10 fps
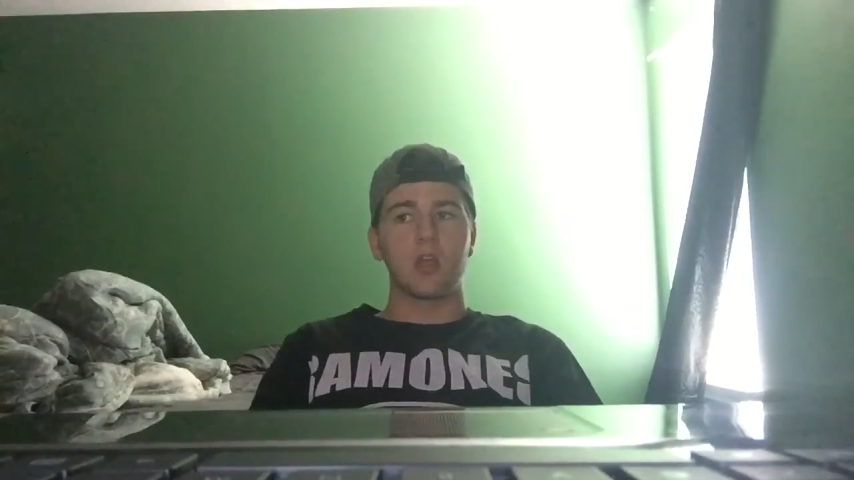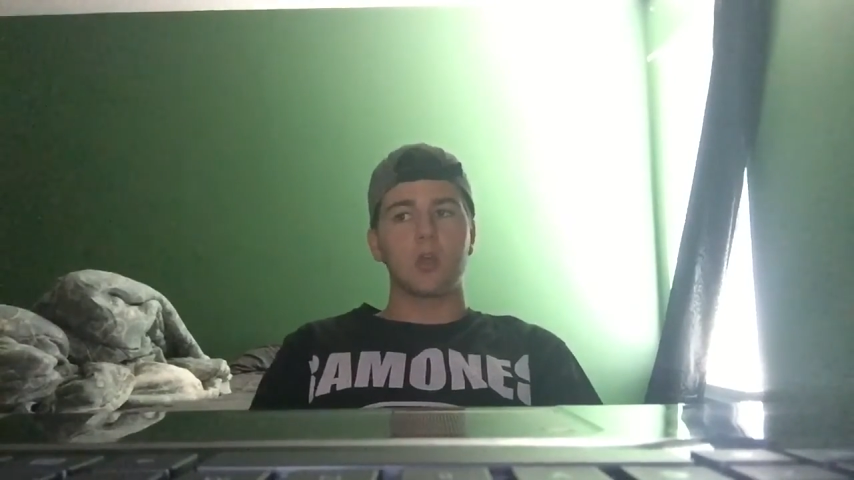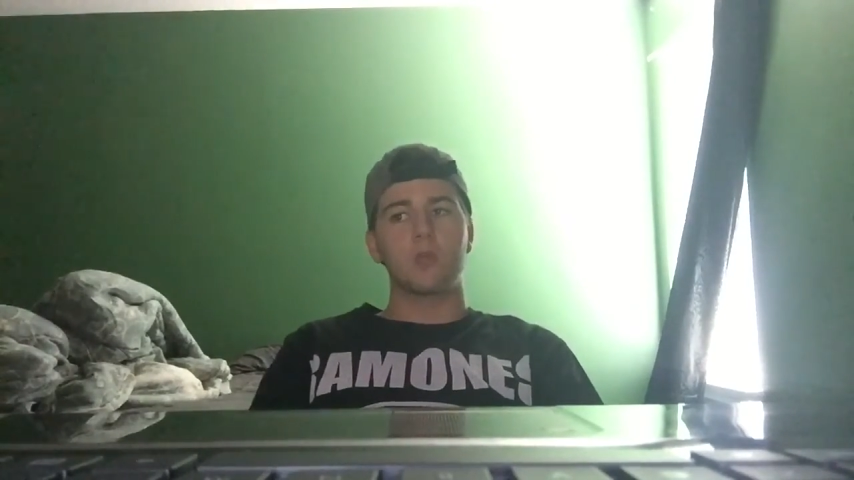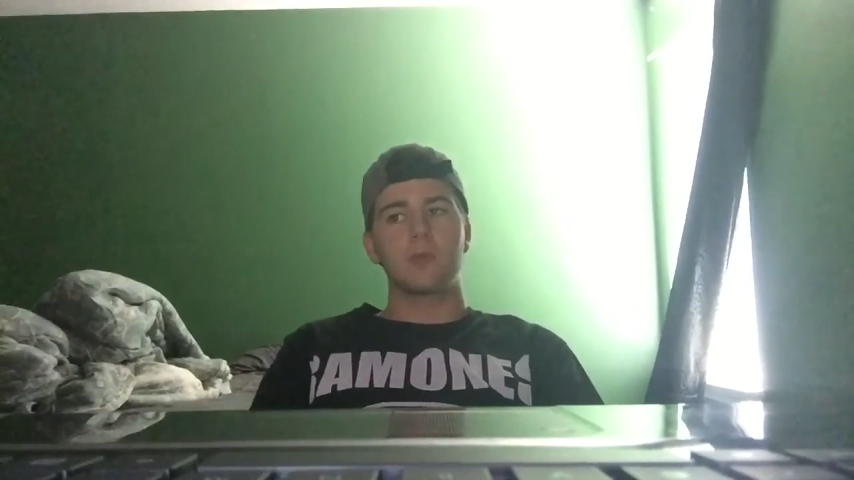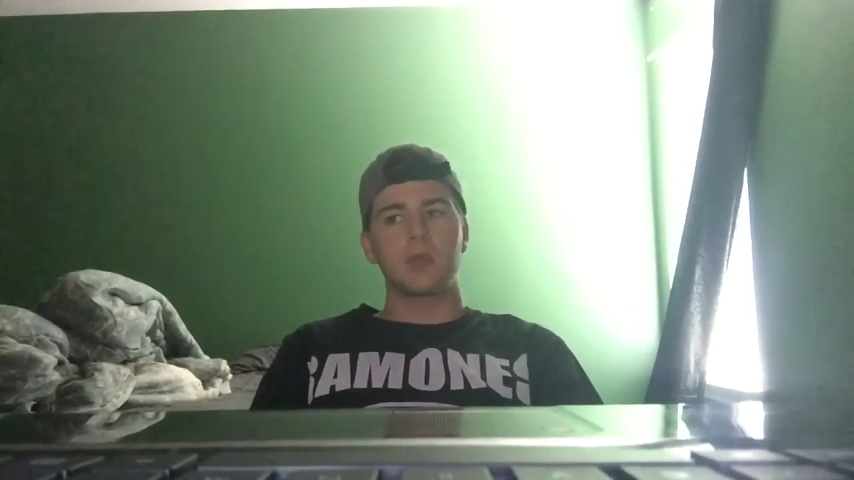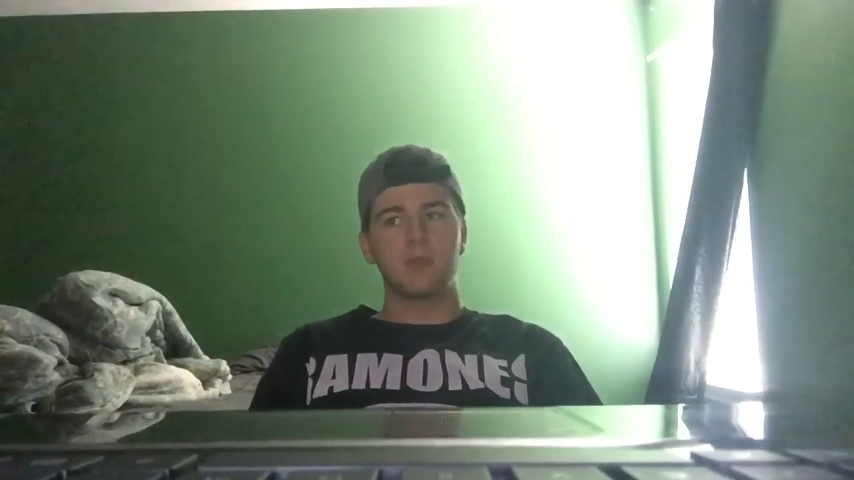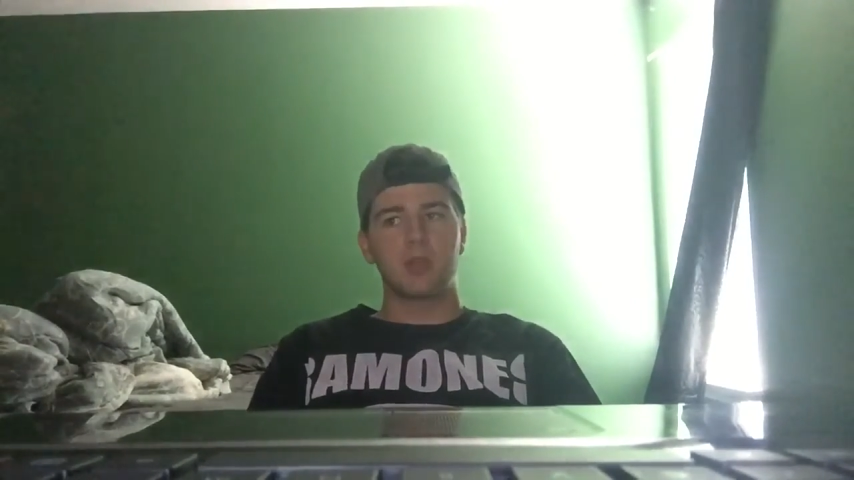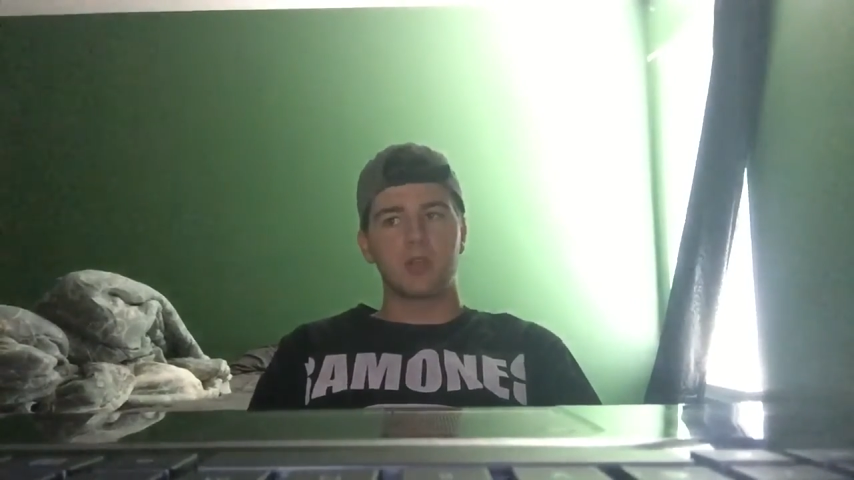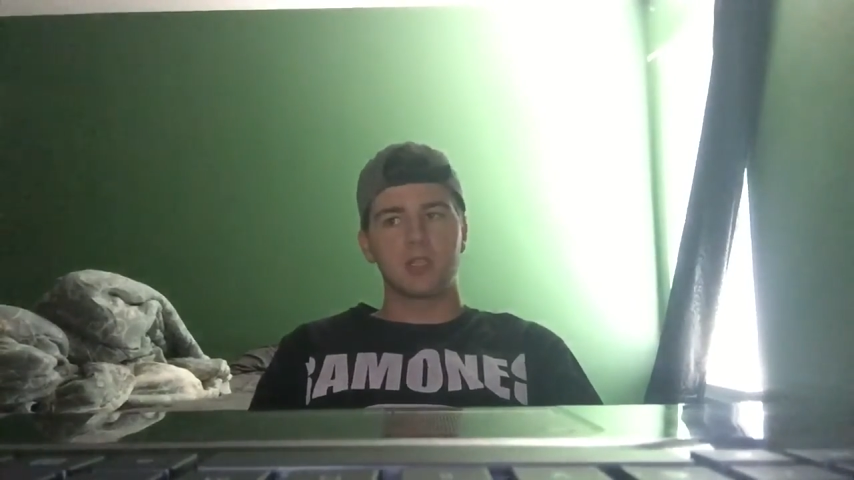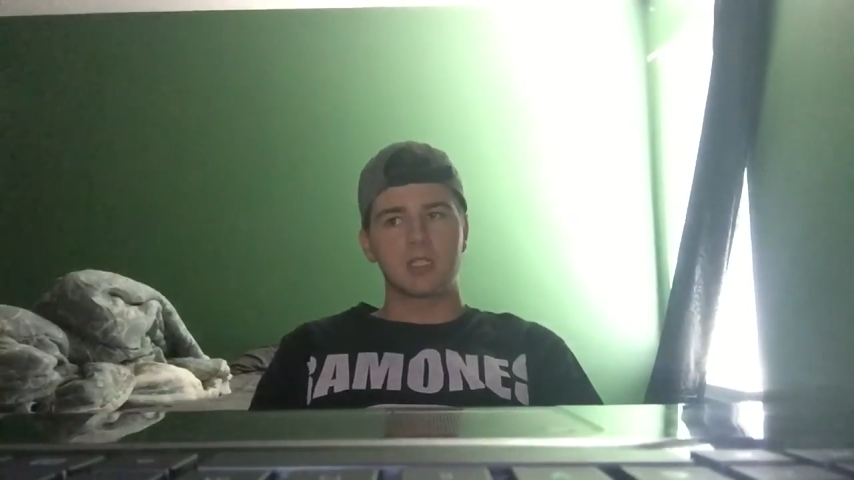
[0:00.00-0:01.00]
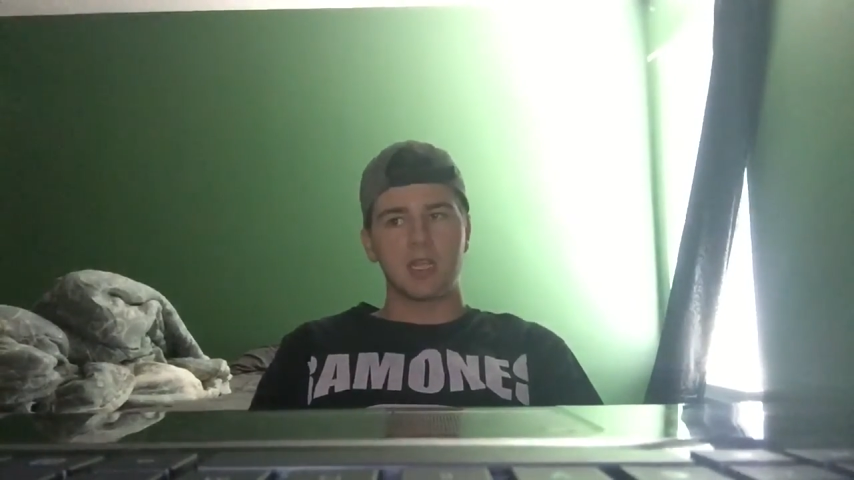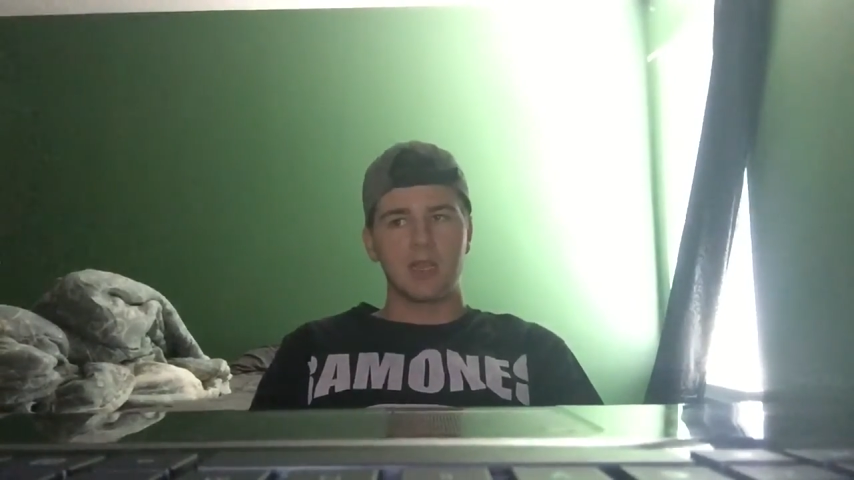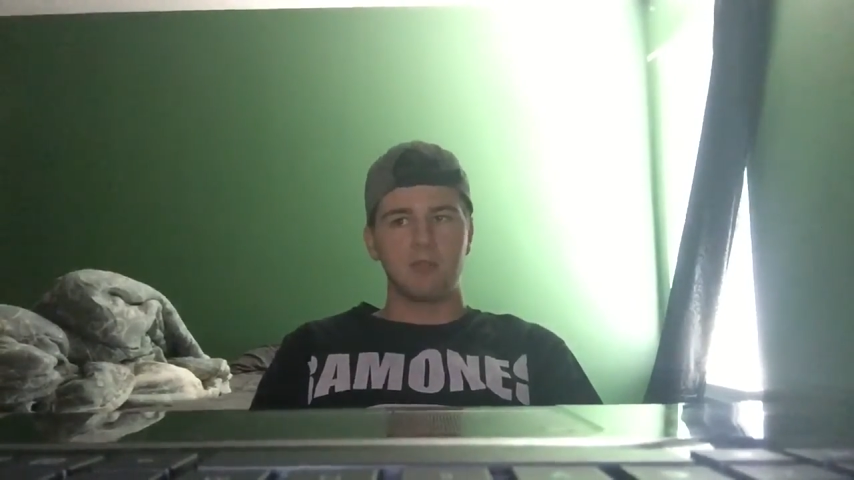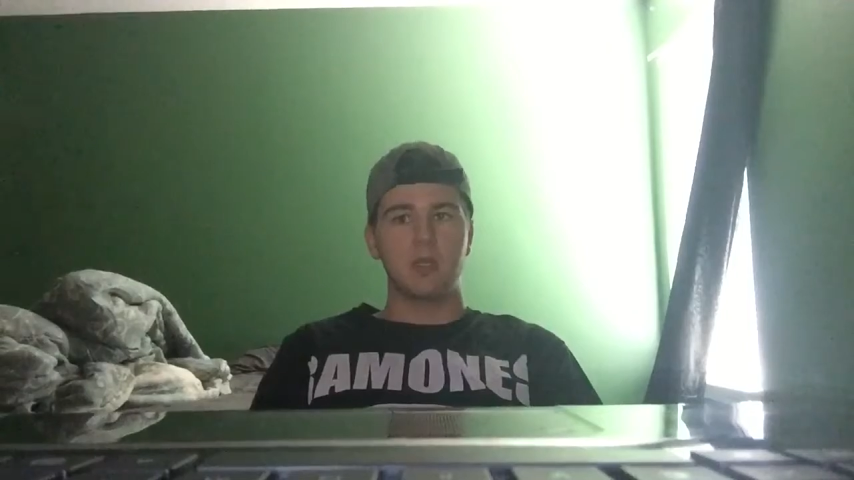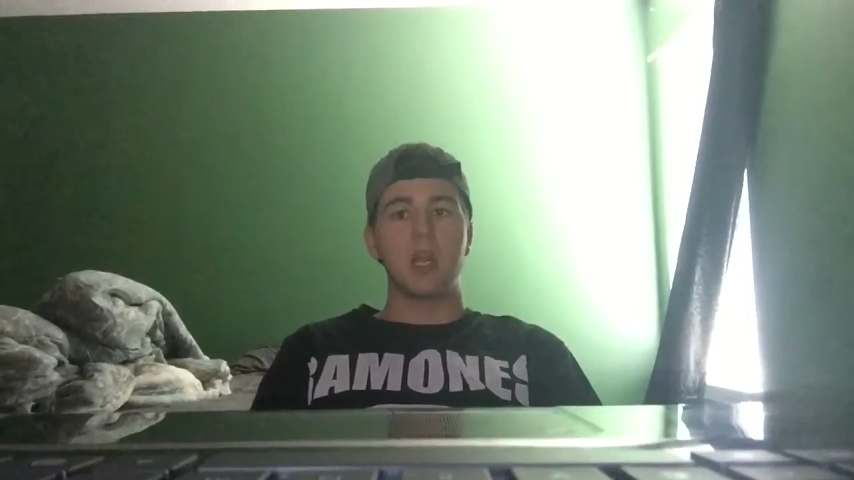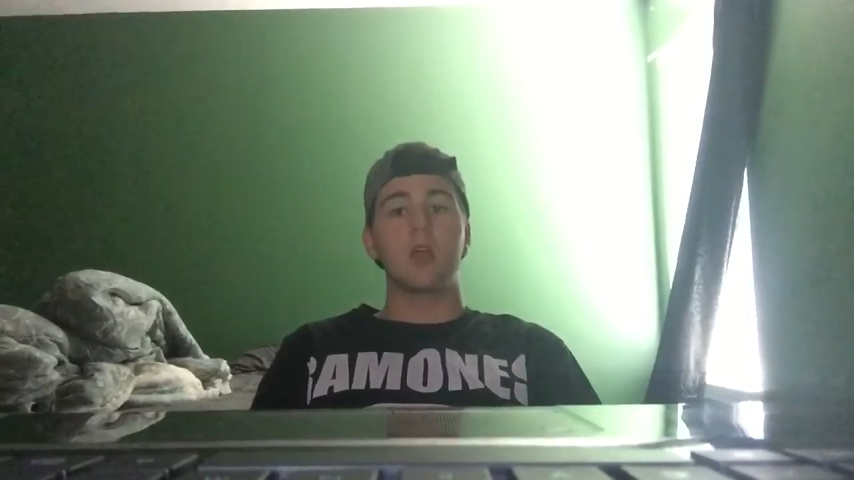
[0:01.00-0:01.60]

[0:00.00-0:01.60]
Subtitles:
oh, women and men are the same.